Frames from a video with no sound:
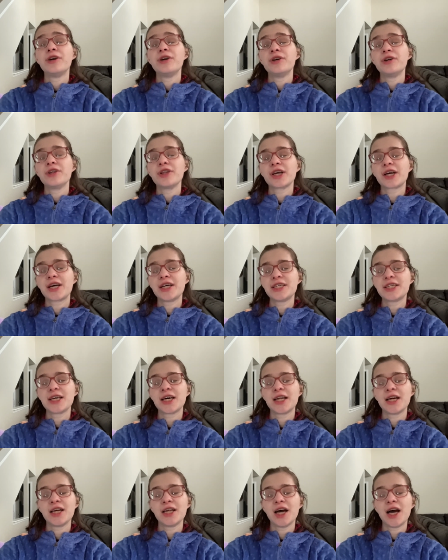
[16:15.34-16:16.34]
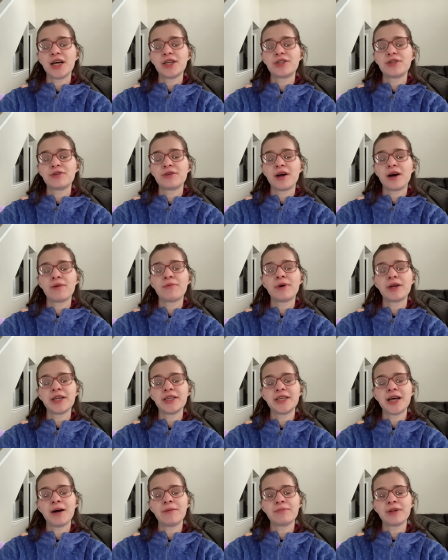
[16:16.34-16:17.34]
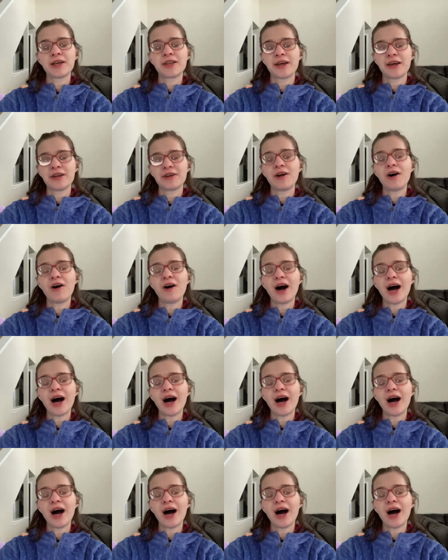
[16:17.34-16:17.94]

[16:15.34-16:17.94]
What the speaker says: Like I said, I do not want to downplay that at all.